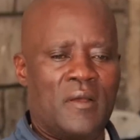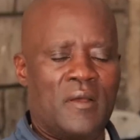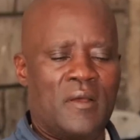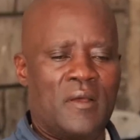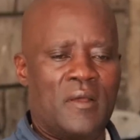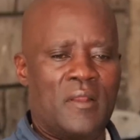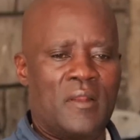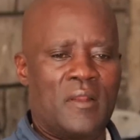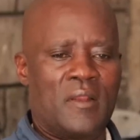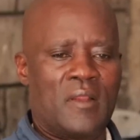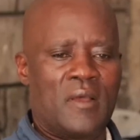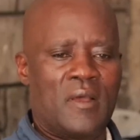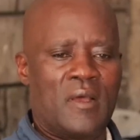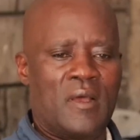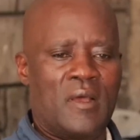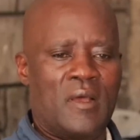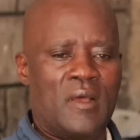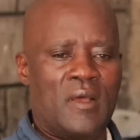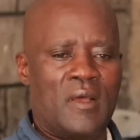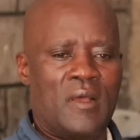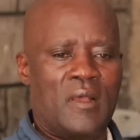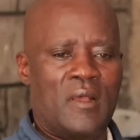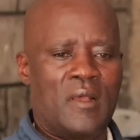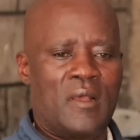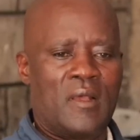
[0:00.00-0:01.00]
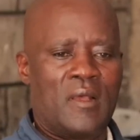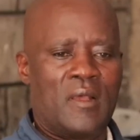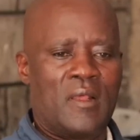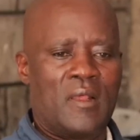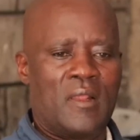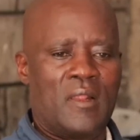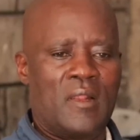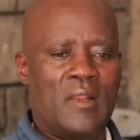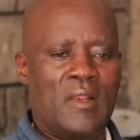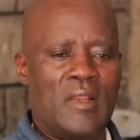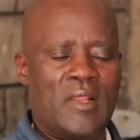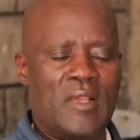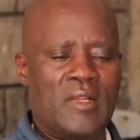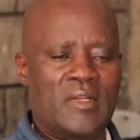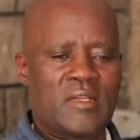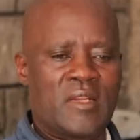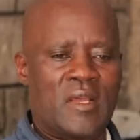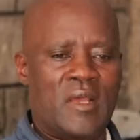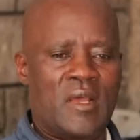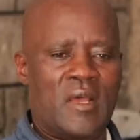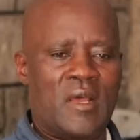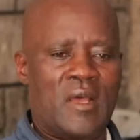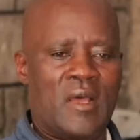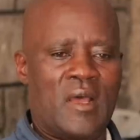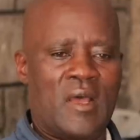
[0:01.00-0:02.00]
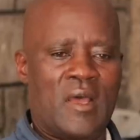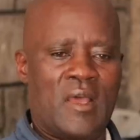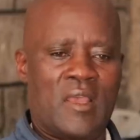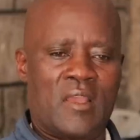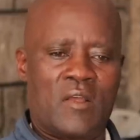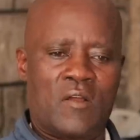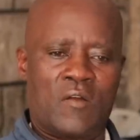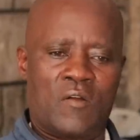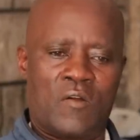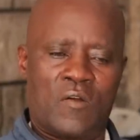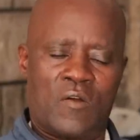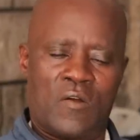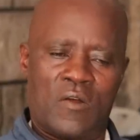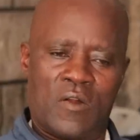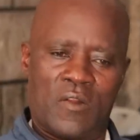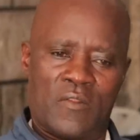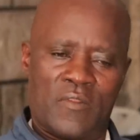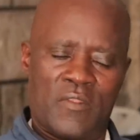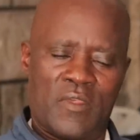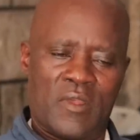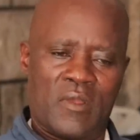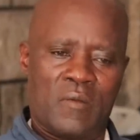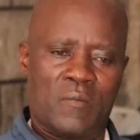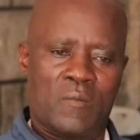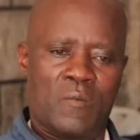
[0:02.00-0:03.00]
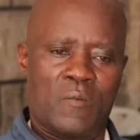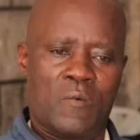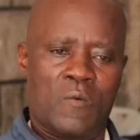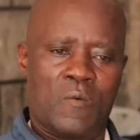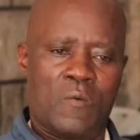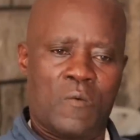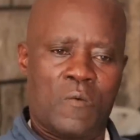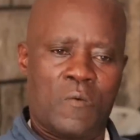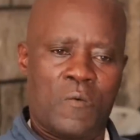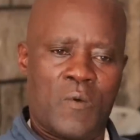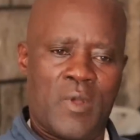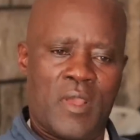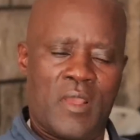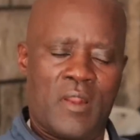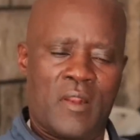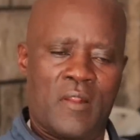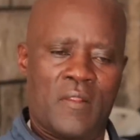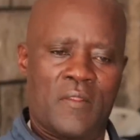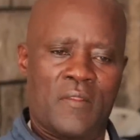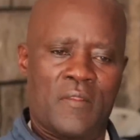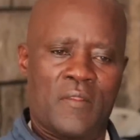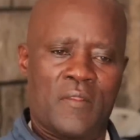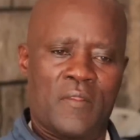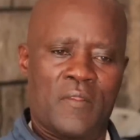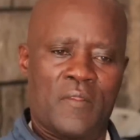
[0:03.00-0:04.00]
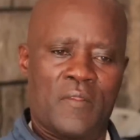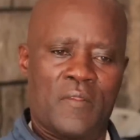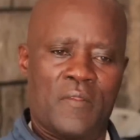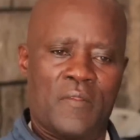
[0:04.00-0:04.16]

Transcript: and later I call them when